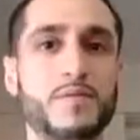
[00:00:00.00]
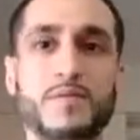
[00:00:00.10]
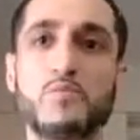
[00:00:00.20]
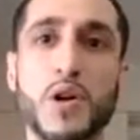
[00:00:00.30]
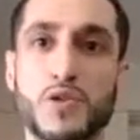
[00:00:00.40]

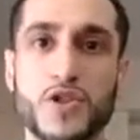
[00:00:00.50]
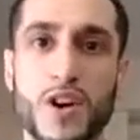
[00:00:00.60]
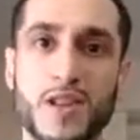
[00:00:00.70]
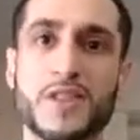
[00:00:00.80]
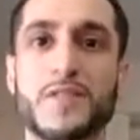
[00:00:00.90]
Milk
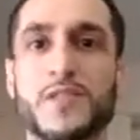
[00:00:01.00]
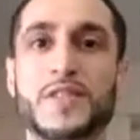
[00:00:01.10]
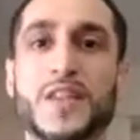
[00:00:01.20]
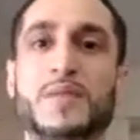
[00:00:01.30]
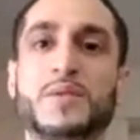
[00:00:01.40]
chocolate, for
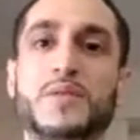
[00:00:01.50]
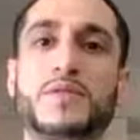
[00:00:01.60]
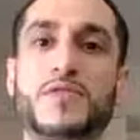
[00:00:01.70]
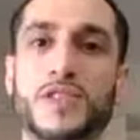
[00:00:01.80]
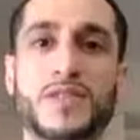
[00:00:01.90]

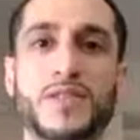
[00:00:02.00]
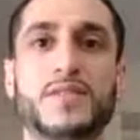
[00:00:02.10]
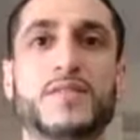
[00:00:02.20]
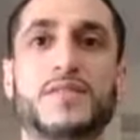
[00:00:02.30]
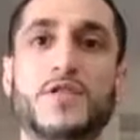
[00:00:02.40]
example,
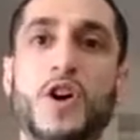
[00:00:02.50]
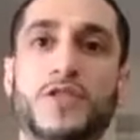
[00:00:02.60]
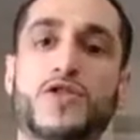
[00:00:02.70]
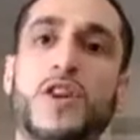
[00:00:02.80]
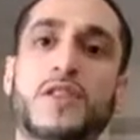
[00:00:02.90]
versus
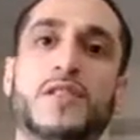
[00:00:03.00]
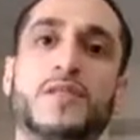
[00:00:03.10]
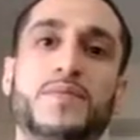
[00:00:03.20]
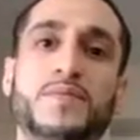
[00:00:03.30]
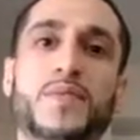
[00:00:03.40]
dark
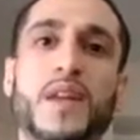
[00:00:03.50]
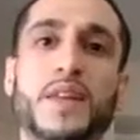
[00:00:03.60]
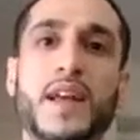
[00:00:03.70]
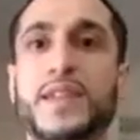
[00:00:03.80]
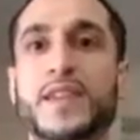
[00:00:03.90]
chocolate
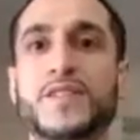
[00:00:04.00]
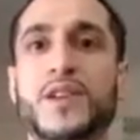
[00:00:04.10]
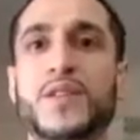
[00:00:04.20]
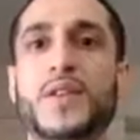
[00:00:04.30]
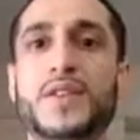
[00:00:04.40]
that
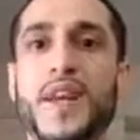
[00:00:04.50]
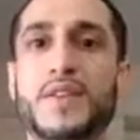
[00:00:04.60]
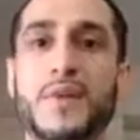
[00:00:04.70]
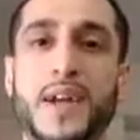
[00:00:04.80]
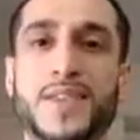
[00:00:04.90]
they say,
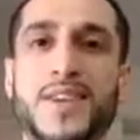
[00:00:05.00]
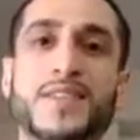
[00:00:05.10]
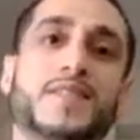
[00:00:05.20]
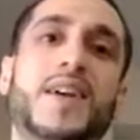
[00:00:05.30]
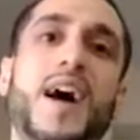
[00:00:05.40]
everybody
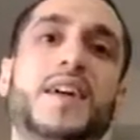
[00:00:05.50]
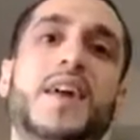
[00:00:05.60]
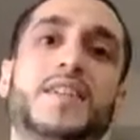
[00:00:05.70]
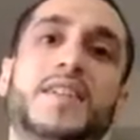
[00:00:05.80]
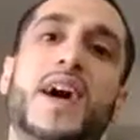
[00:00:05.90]
says is high in
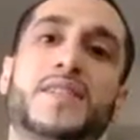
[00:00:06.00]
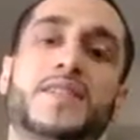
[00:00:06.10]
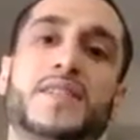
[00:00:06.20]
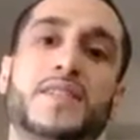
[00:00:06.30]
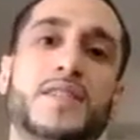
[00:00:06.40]

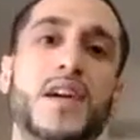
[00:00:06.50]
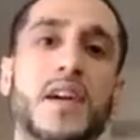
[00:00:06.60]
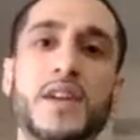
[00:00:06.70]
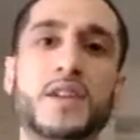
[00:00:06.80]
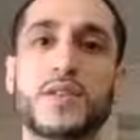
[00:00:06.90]
antioxidants.
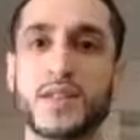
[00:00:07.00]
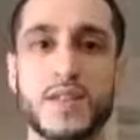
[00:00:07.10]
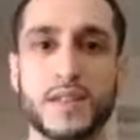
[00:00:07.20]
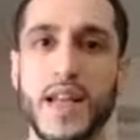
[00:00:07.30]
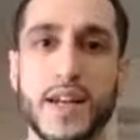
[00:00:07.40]
It's
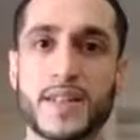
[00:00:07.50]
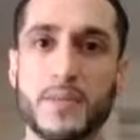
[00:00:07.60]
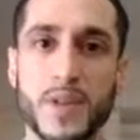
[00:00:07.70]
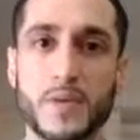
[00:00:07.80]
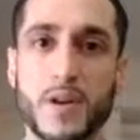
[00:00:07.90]
the exact
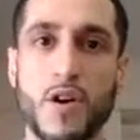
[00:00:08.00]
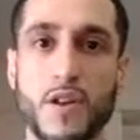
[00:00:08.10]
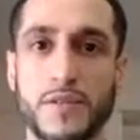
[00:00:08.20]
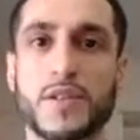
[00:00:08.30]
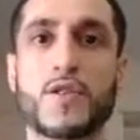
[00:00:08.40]
same thing with
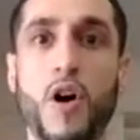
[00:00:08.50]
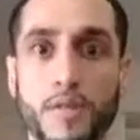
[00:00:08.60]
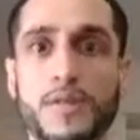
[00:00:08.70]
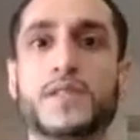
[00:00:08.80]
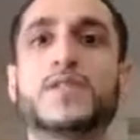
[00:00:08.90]
coffee.
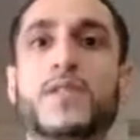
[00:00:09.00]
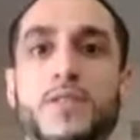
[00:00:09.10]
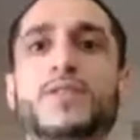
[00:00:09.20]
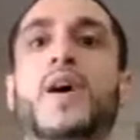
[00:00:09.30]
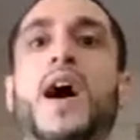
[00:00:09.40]
Coffee is
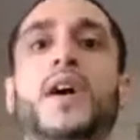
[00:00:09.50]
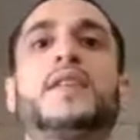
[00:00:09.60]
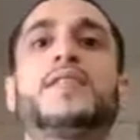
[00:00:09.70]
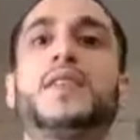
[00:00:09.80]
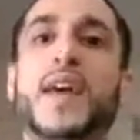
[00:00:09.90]
also high
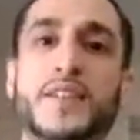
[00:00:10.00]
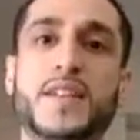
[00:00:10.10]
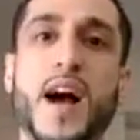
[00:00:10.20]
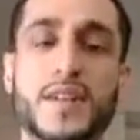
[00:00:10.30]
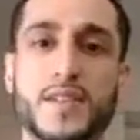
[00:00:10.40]
in
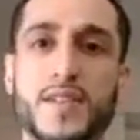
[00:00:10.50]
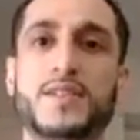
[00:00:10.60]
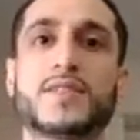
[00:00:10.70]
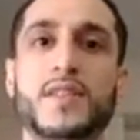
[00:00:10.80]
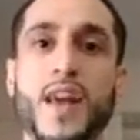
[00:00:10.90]

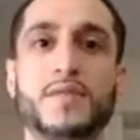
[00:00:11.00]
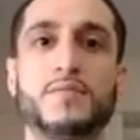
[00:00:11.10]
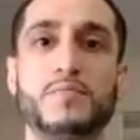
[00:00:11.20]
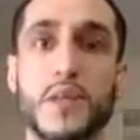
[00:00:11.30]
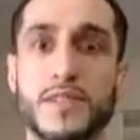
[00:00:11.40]
antioxidants and
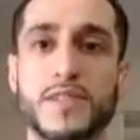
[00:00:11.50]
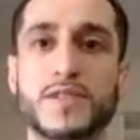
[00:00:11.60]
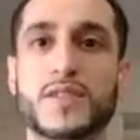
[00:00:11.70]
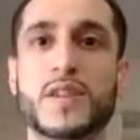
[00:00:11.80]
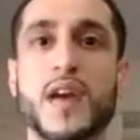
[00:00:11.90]

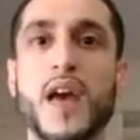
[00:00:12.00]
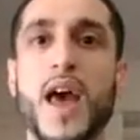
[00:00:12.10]
minerals,